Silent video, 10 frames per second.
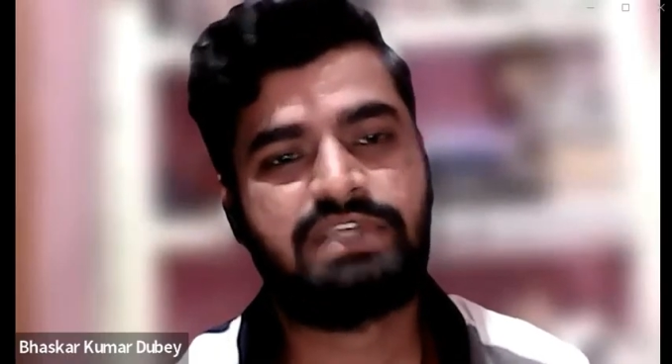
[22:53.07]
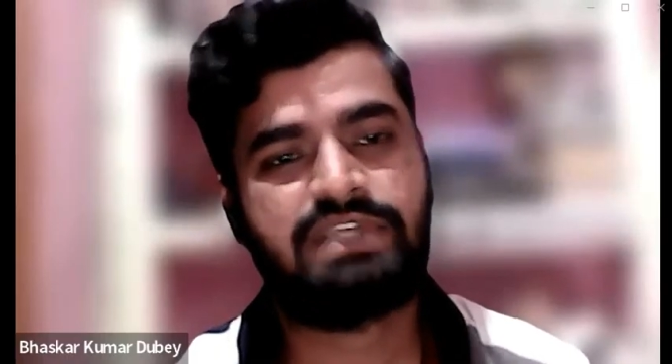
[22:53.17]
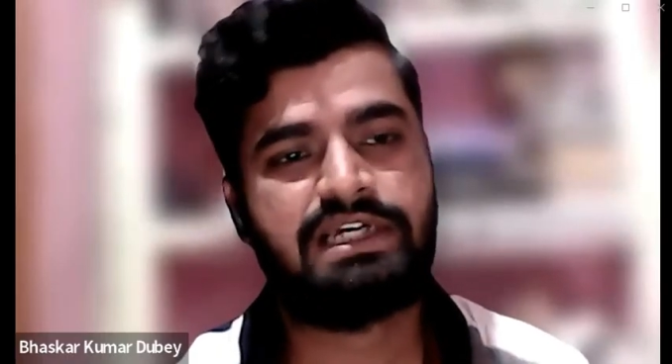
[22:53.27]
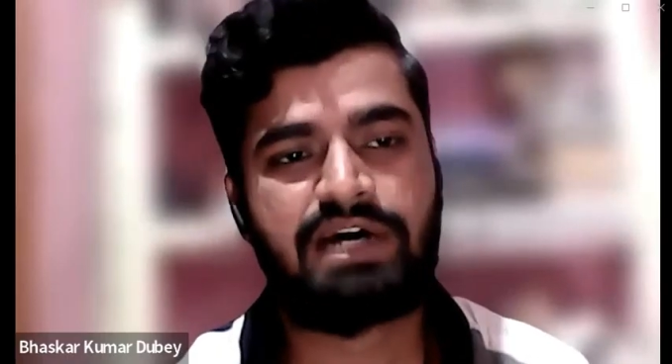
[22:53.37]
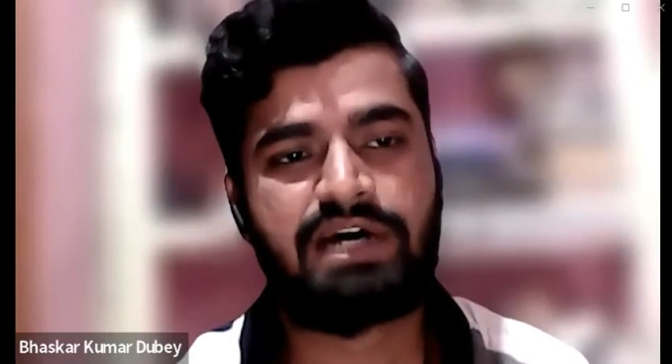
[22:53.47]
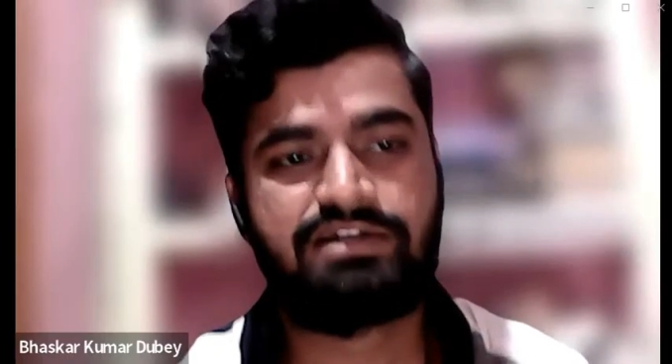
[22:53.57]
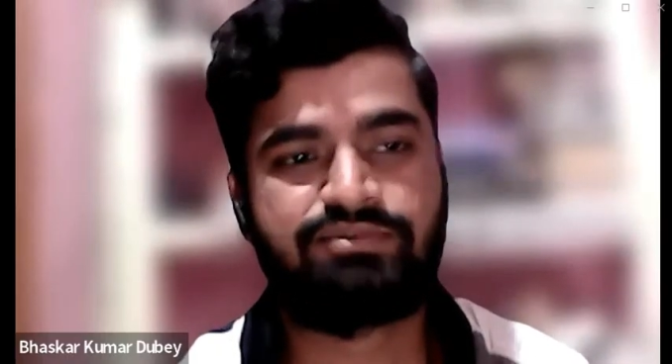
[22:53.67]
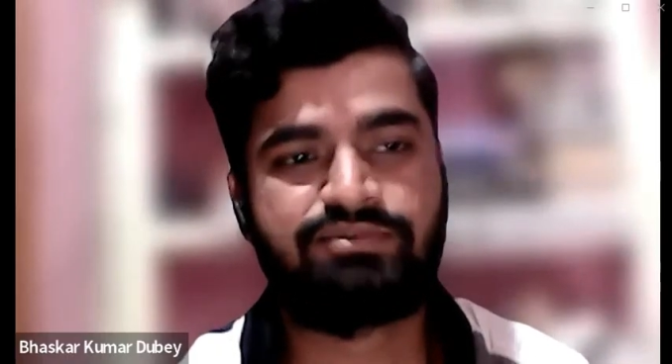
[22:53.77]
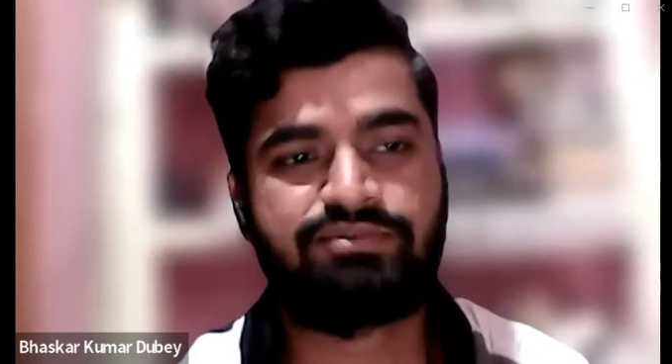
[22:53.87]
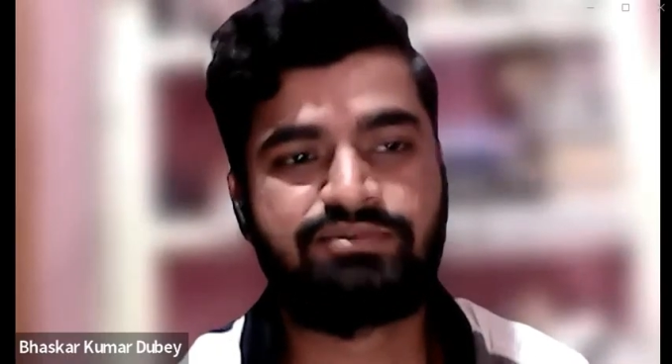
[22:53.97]
So they
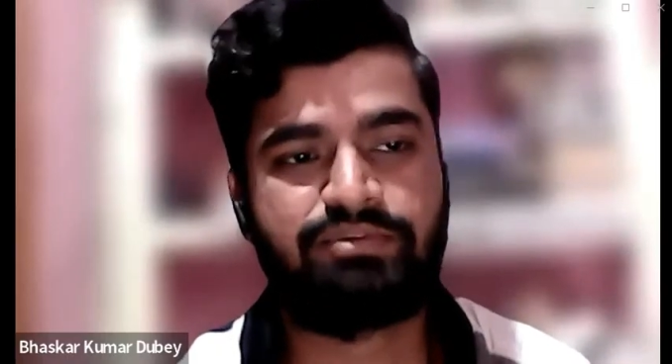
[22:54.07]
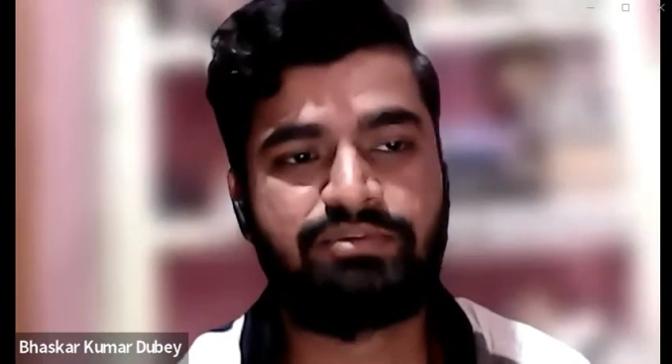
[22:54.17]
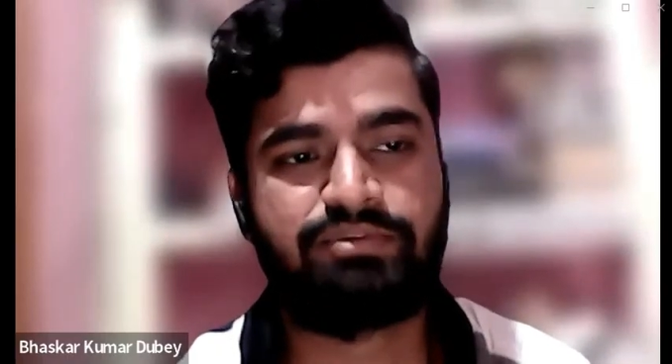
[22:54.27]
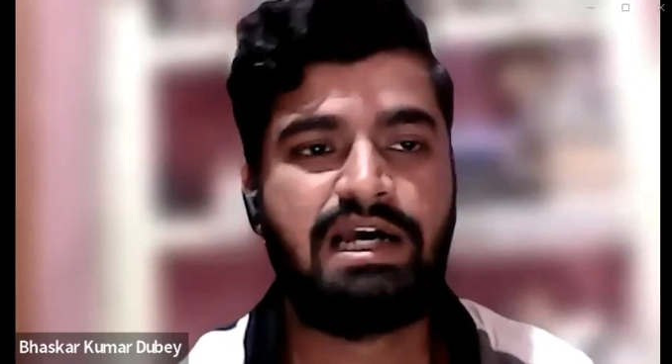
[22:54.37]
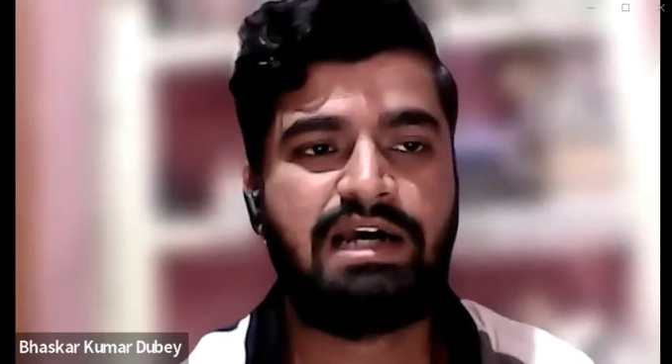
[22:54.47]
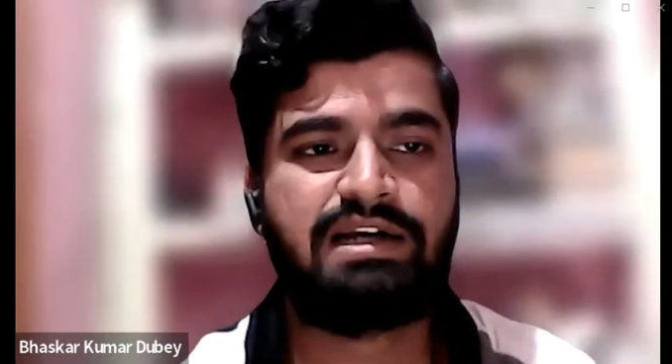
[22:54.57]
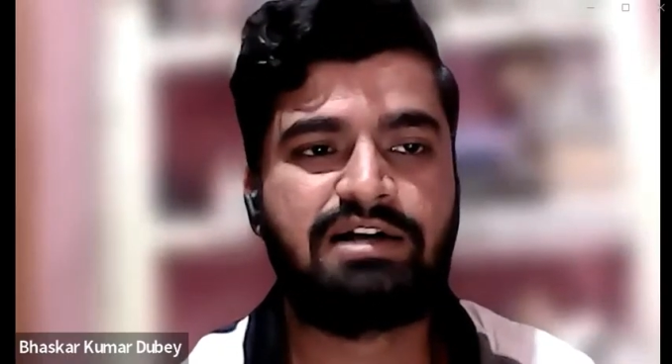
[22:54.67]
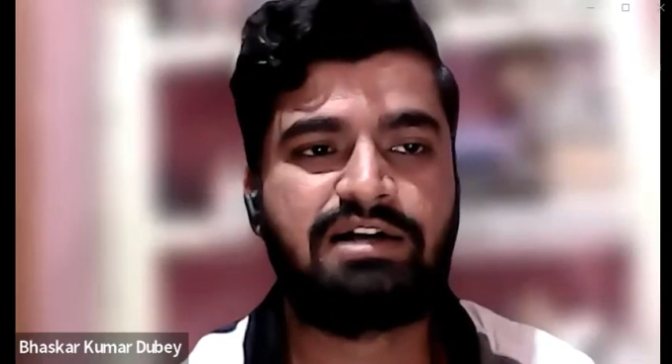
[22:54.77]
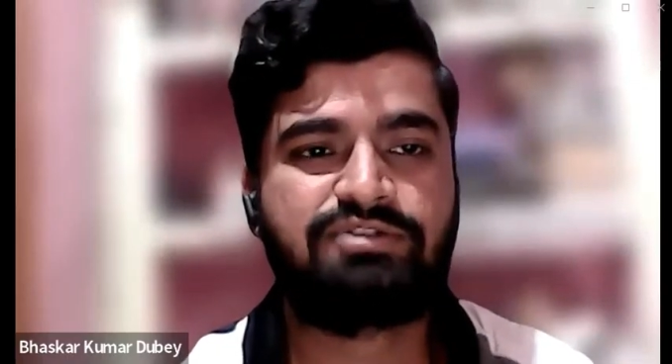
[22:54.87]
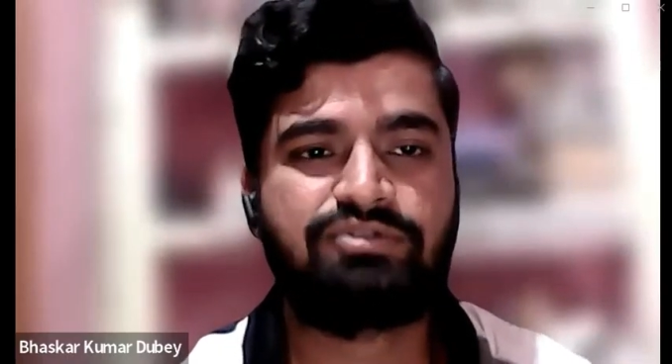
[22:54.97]
have asked from me,
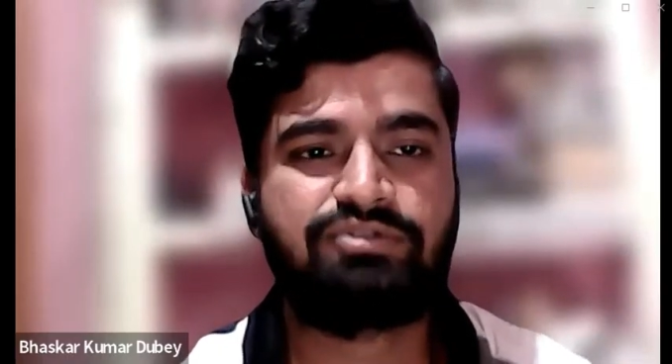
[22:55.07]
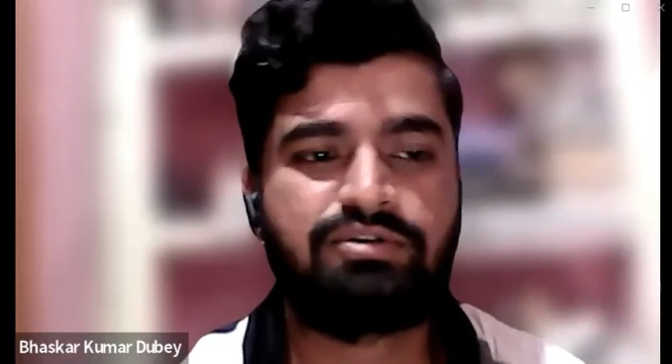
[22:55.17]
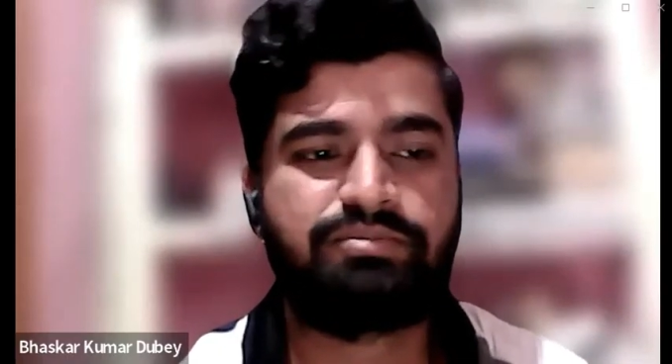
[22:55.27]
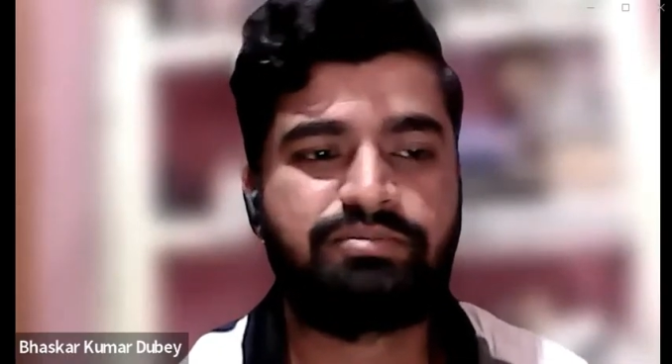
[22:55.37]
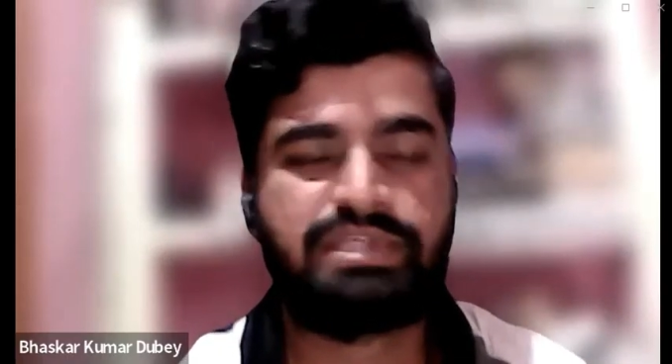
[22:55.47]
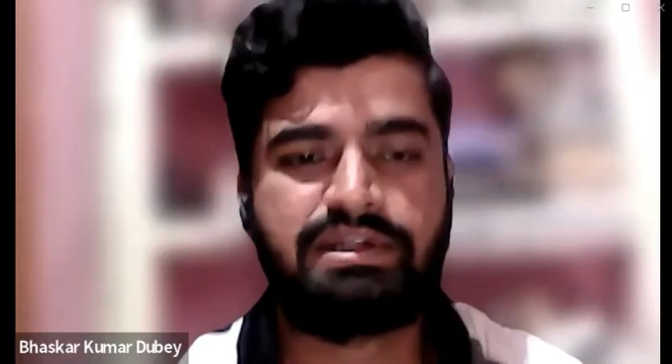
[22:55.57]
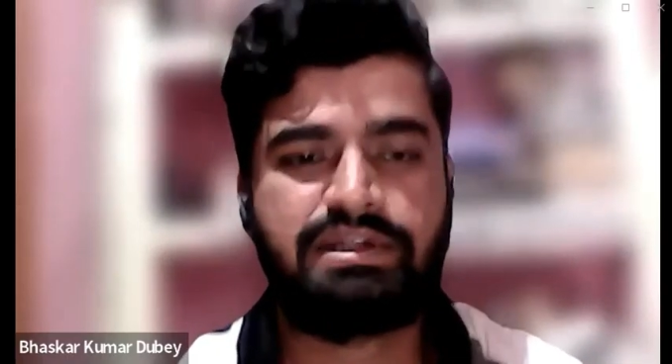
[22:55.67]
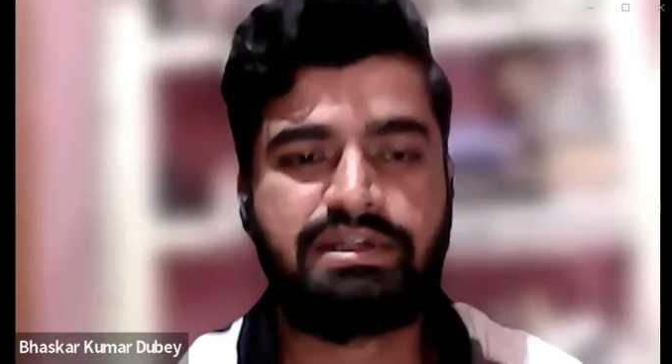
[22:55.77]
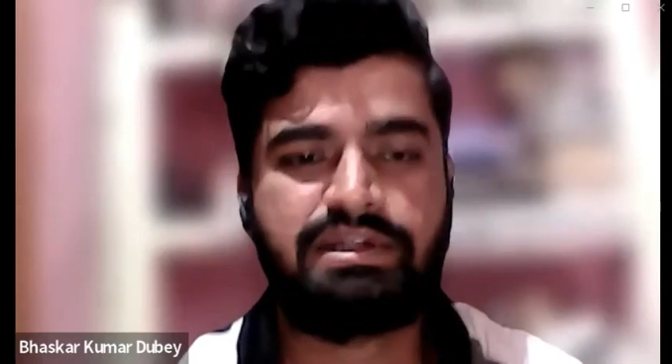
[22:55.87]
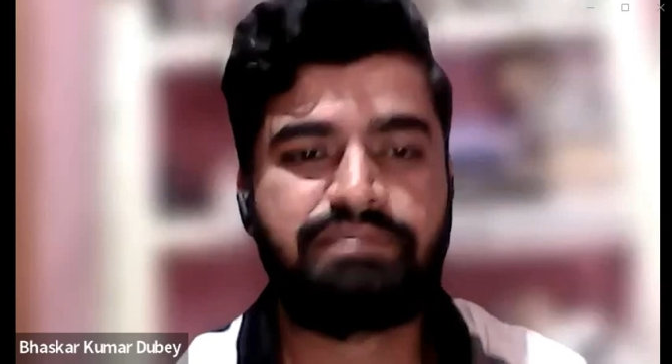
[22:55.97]
and
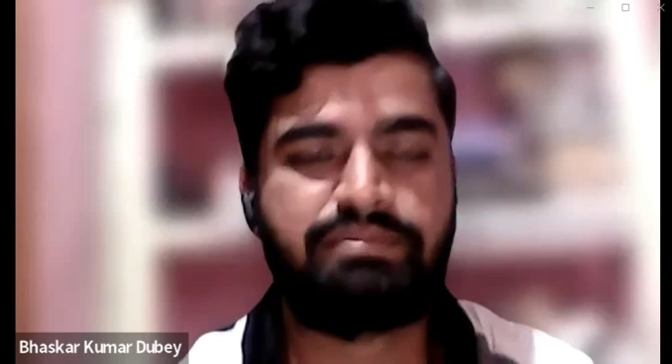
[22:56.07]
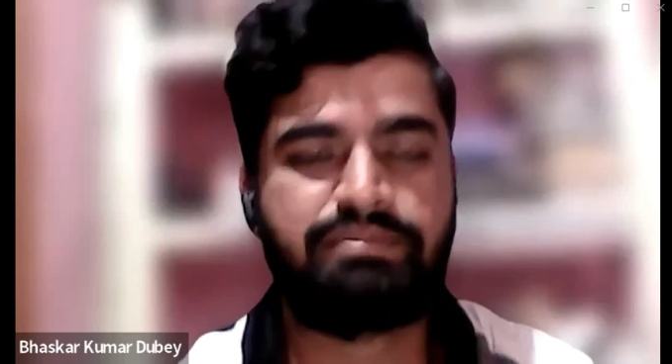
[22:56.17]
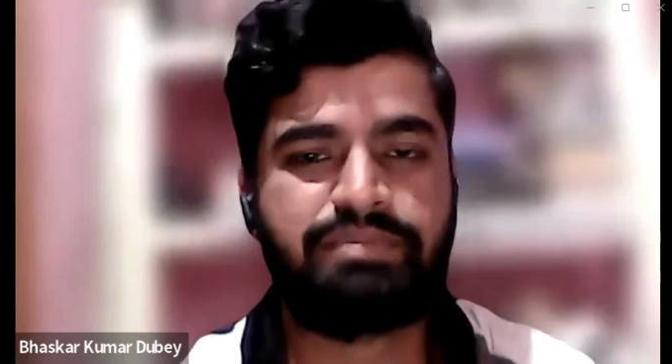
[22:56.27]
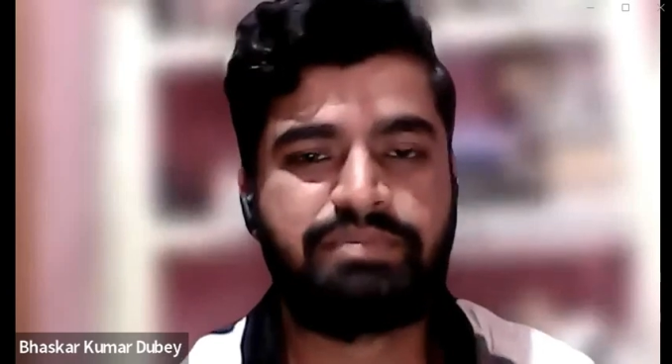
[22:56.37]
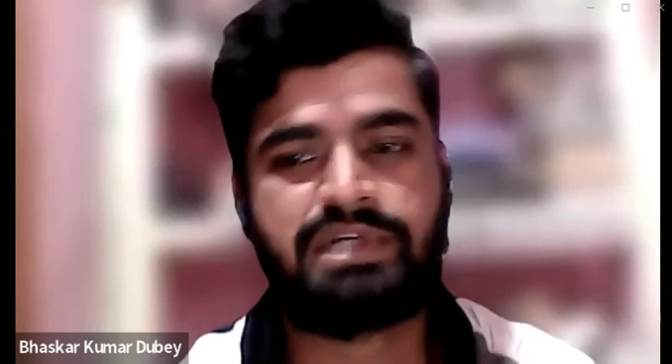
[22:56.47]
also be